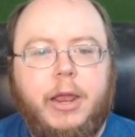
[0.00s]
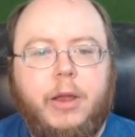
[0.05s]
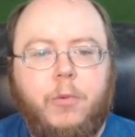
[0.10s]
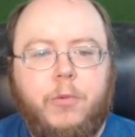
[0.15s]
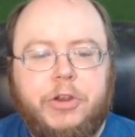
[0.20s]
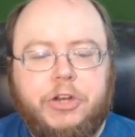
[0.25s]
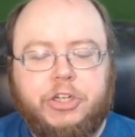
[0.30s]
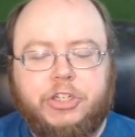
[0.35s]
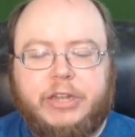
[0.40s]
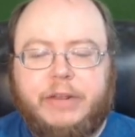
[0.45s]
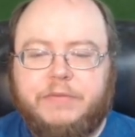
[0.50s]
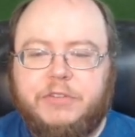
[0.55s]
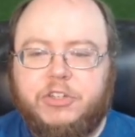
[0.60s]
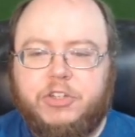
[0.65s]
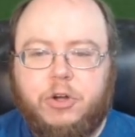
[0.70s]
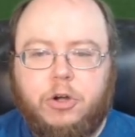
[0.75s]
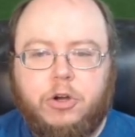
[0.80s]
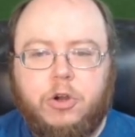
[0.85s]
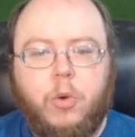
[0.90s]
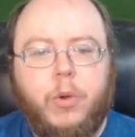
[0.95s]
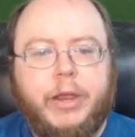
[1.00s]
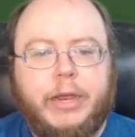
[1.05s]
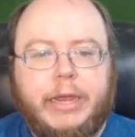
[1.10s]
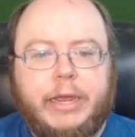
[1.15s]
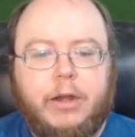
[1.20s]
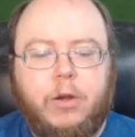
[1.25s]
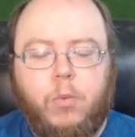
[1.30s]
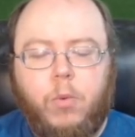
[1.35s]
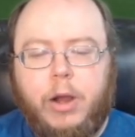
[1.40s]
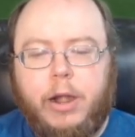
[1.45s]
We just have to start going
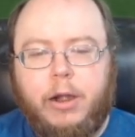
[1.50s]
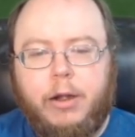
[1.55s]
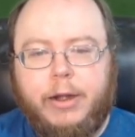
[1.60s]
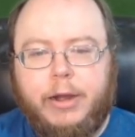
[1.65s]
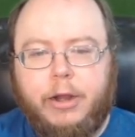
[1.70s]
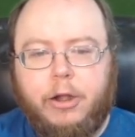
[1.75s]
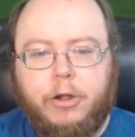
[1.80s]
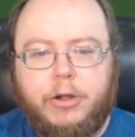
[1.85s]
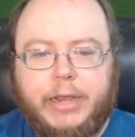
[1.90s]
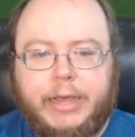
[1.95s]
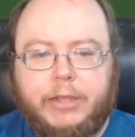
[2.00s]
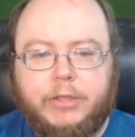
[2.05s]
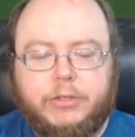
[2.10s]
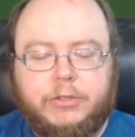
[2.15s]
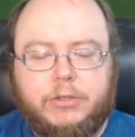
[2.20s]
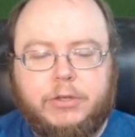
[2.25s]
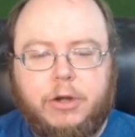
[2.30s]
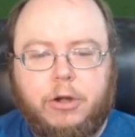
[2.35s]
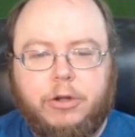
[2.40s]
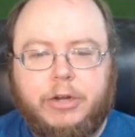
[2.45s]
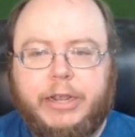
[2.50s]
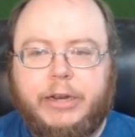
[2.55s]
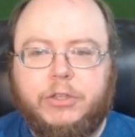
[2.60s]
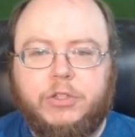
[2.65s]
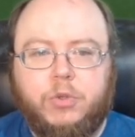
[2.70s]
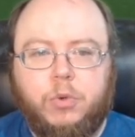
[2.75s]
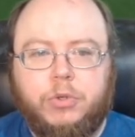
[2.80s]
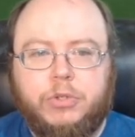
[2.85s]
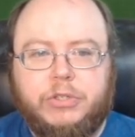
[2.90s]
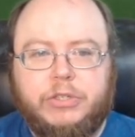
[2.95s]
in and wiring our data
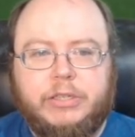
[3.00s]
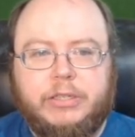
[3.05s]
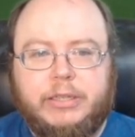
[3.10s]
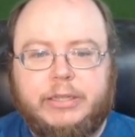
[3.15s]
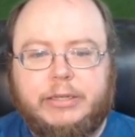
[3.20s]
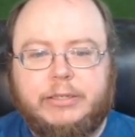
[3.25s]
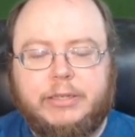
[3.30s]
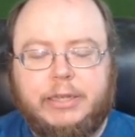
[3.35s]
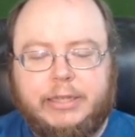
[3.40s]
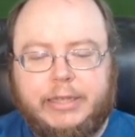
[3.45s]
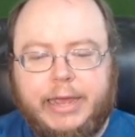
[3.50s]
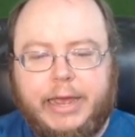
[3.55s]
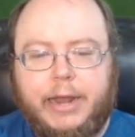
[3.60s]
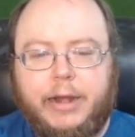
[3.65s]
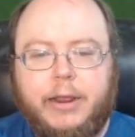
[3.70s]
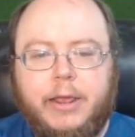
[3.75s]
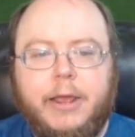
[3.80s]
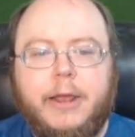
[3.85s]
sources and things like that.